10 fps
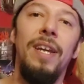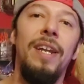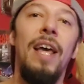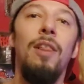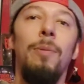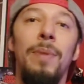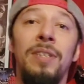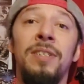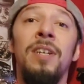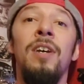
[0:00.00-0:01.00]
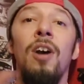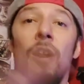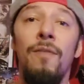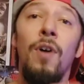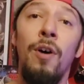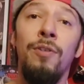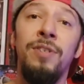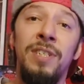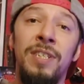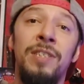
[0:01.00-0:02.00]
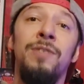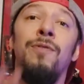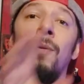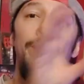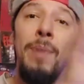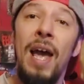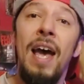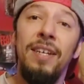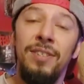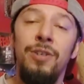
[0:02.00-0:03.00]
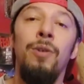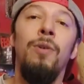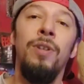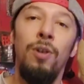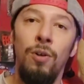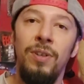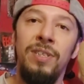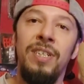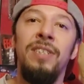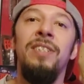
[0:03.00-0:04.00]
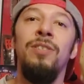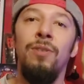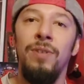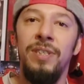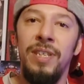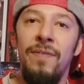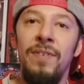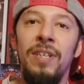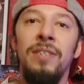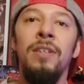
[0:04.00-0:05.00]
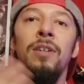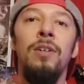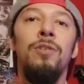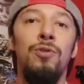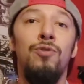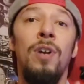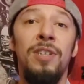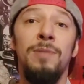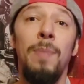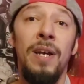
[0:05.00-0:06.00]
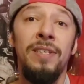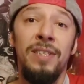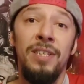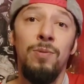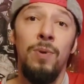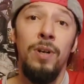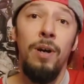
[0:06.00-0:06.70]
in elements of other seasons from past, you know, in the early 60s, early 70s to try to spice this one